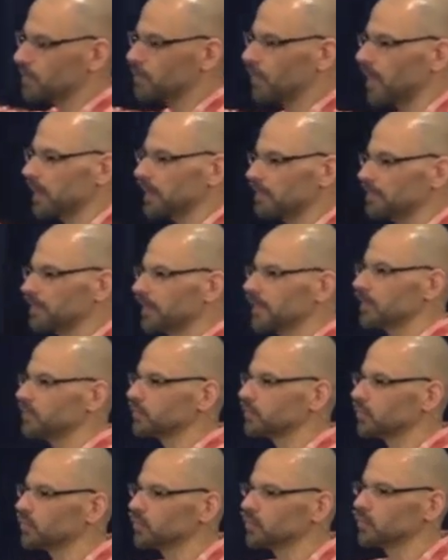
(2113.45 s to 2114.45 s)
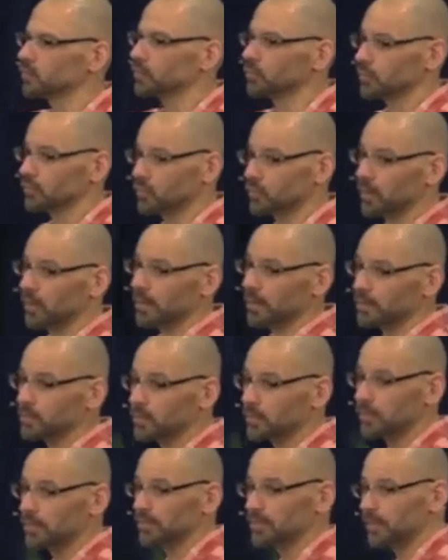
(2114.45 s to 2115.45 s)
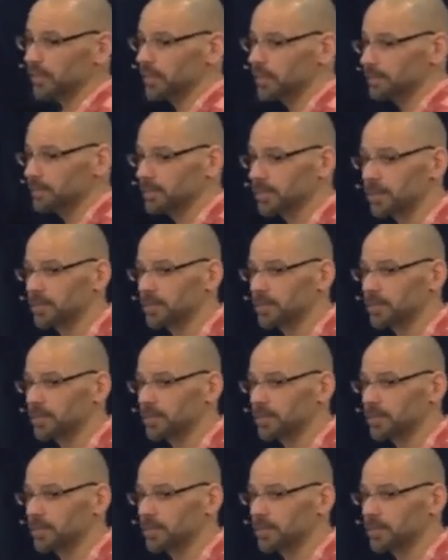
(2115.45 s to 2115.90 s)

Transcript: relevant to what I do as a